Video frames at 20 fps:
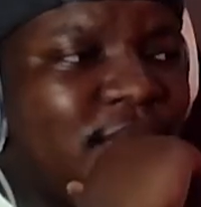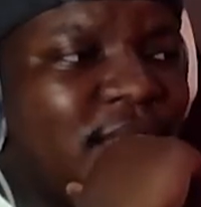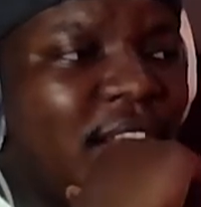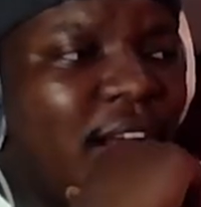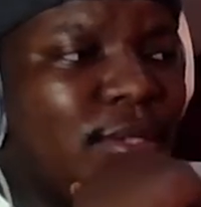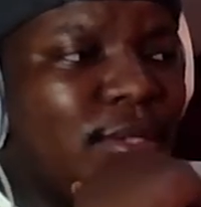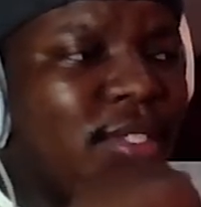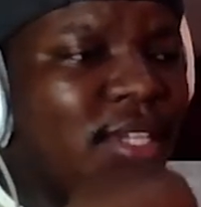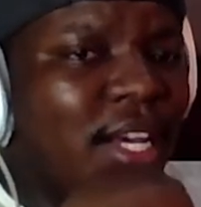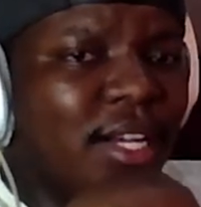
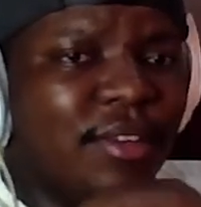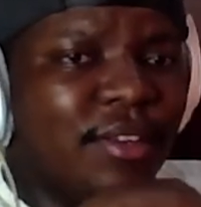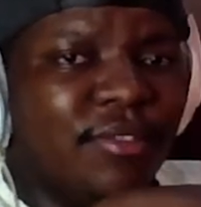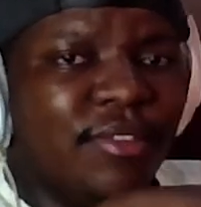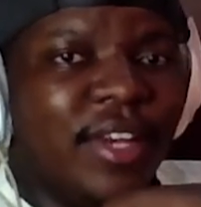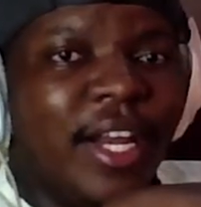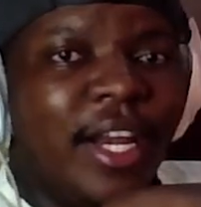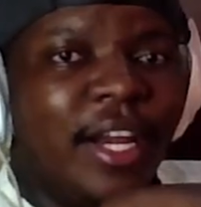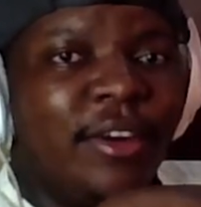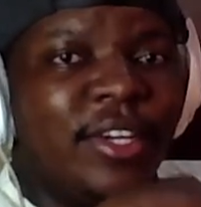Outside of
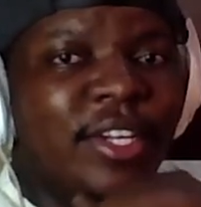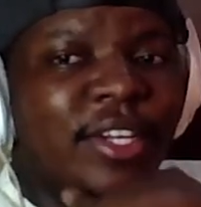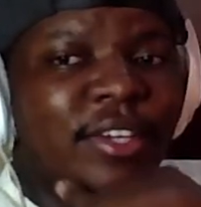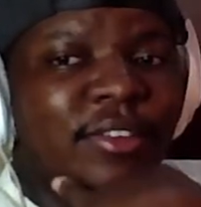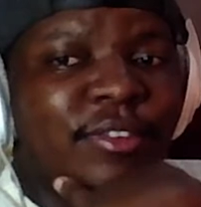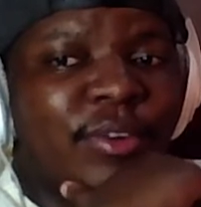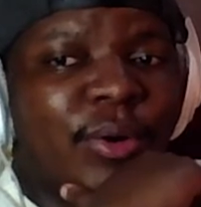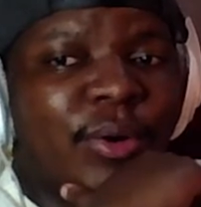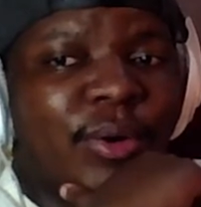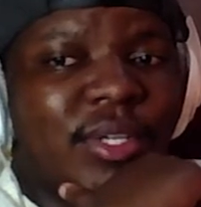Larry,
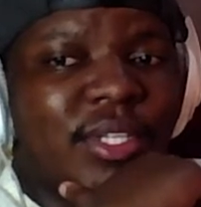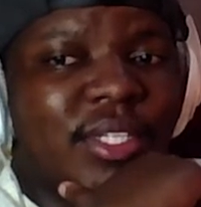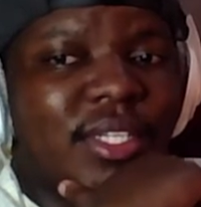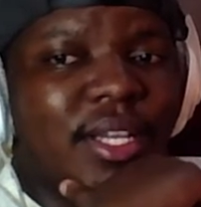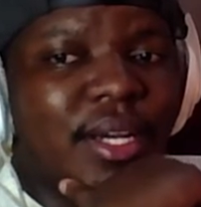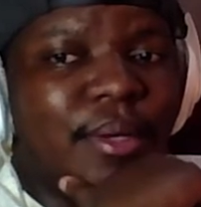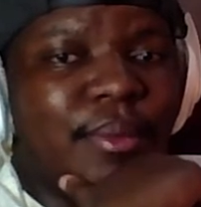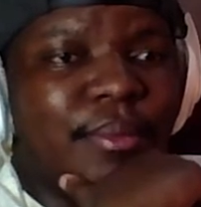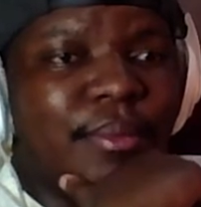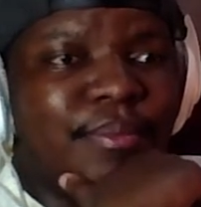of course.
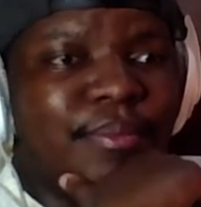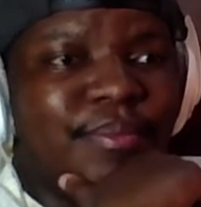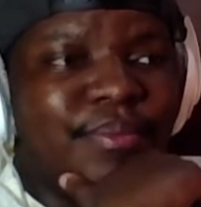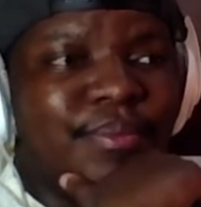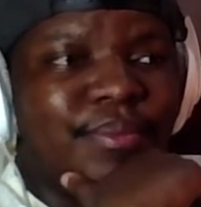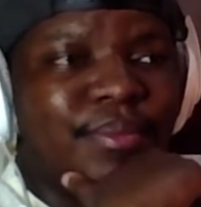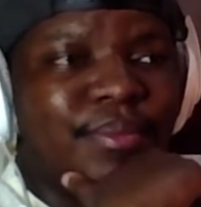Um